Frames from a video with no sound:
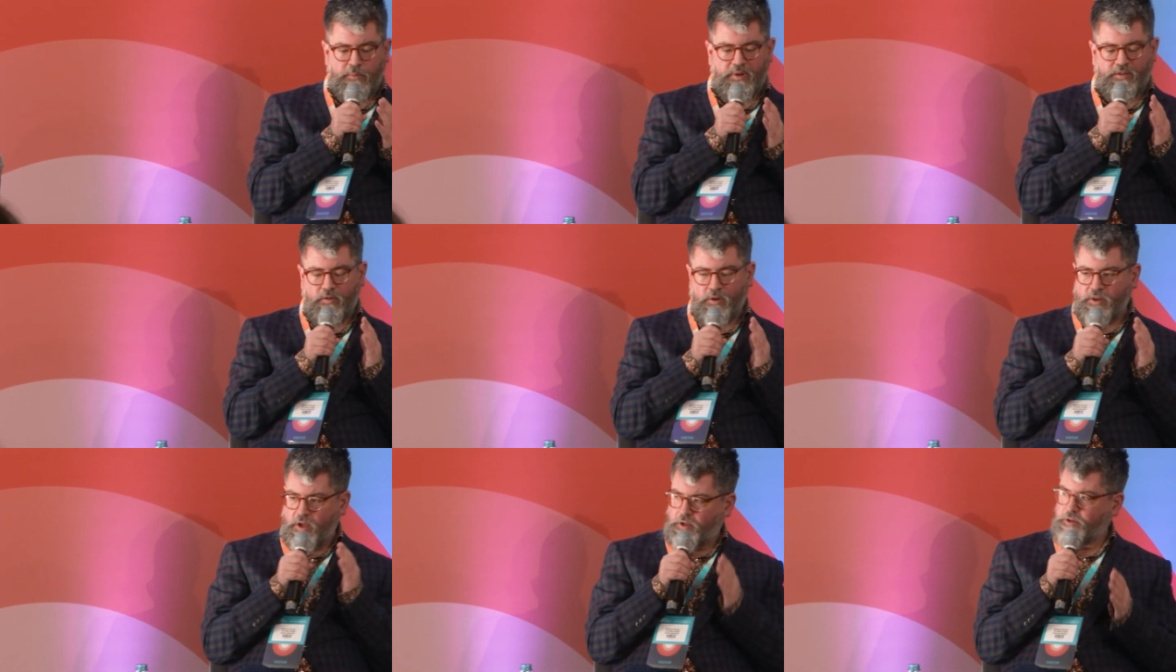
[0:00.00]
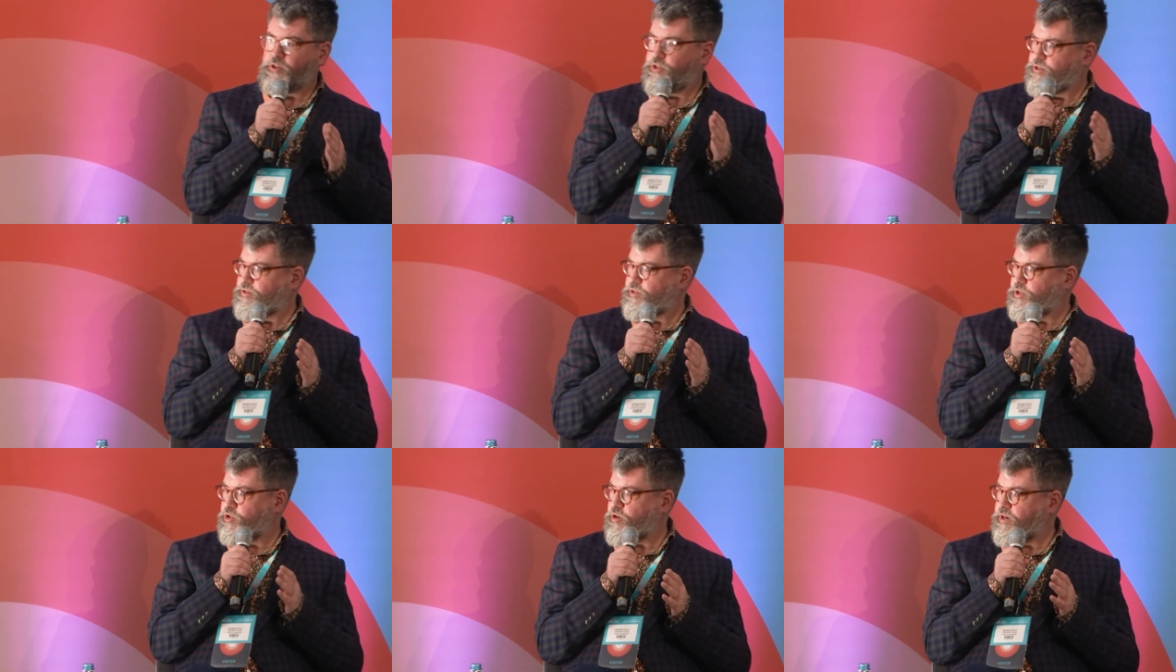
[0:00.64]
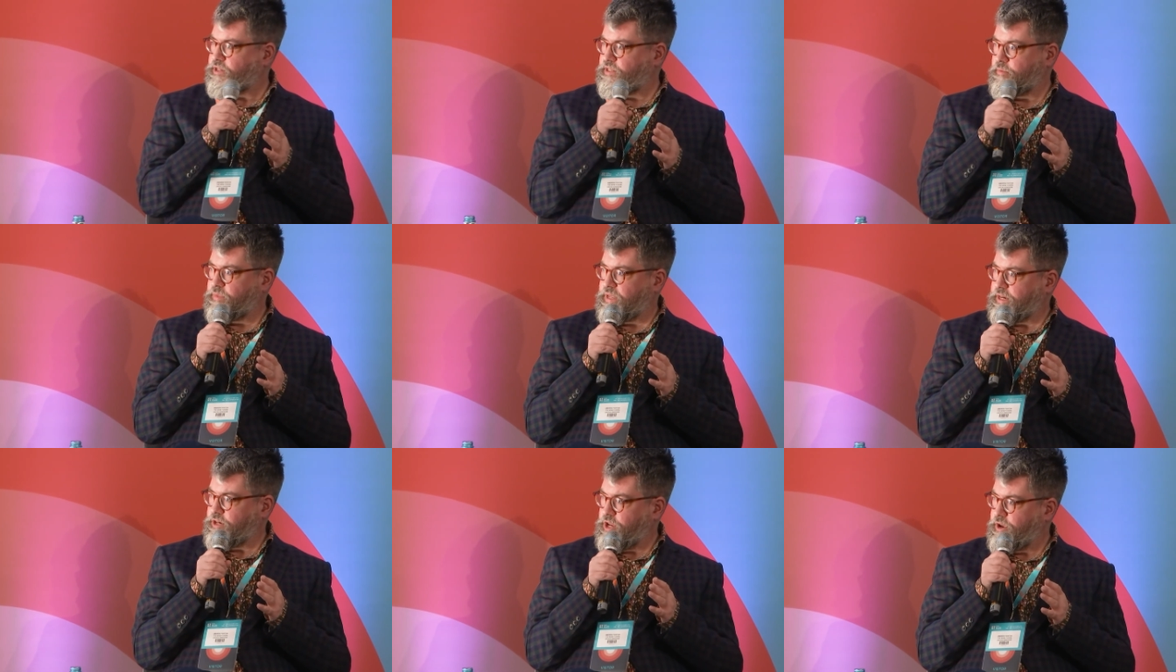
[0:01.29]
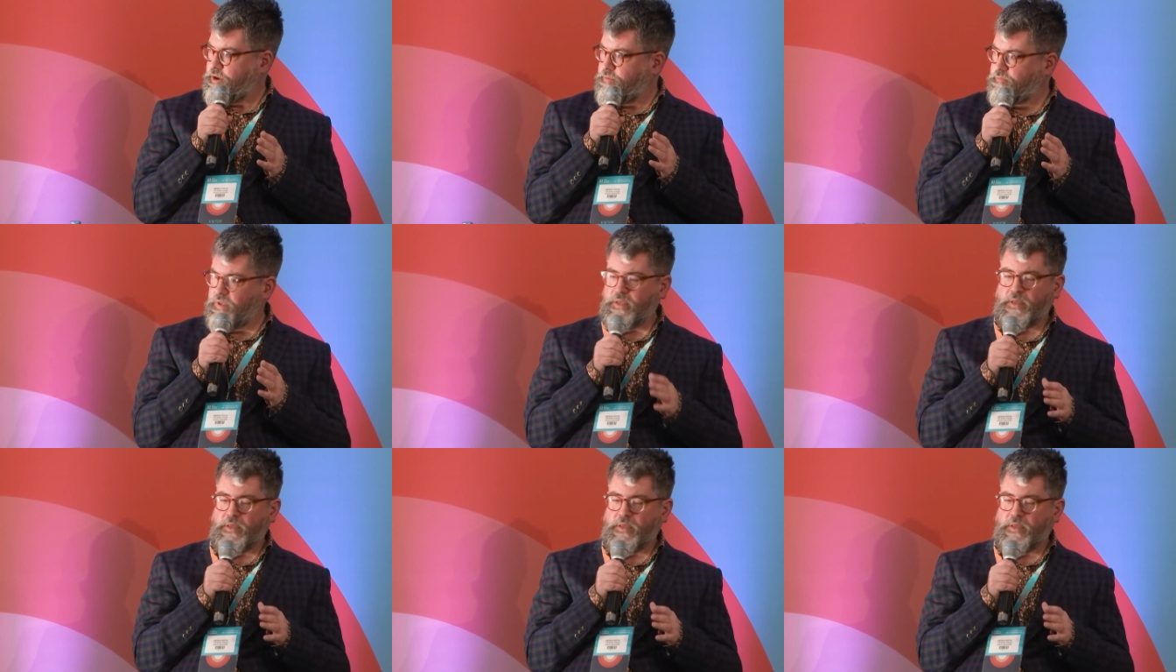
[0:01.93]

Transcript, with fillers: a bit of a nudge to try something new,